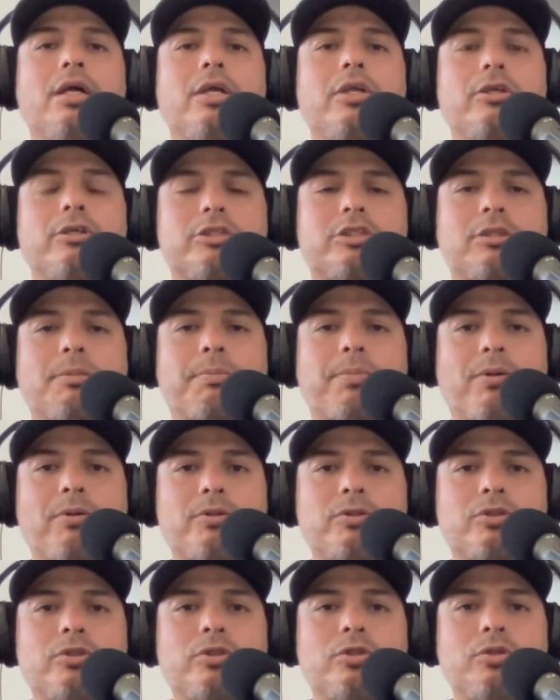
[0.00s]

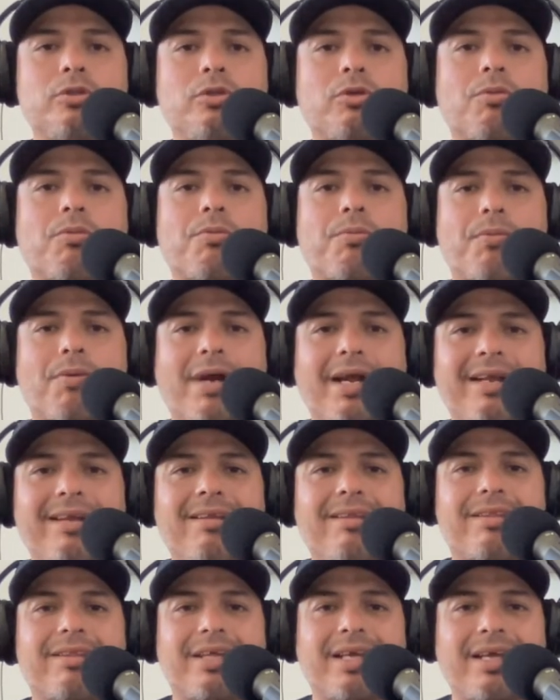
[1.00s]
do the right
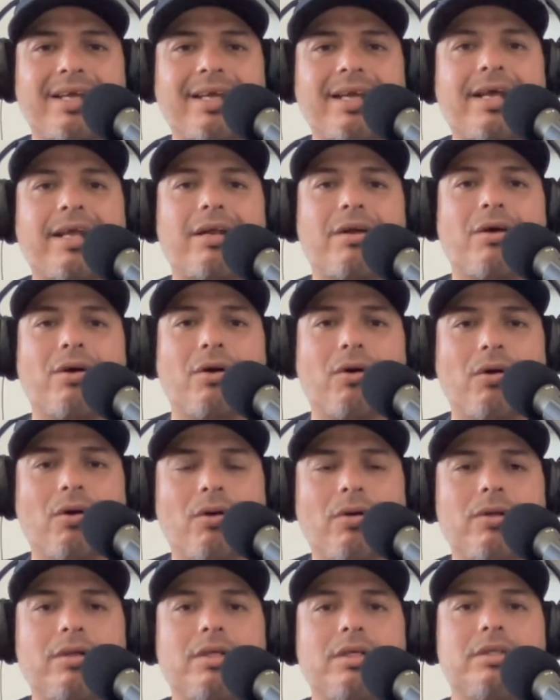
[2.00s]
thing at
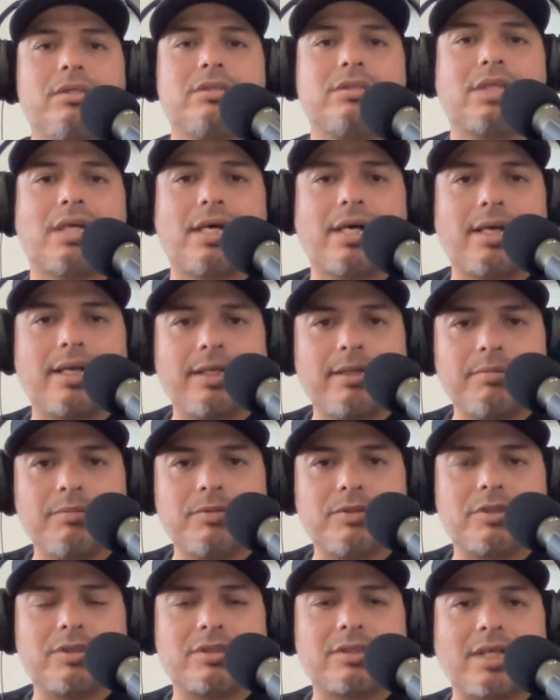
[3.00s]
all times.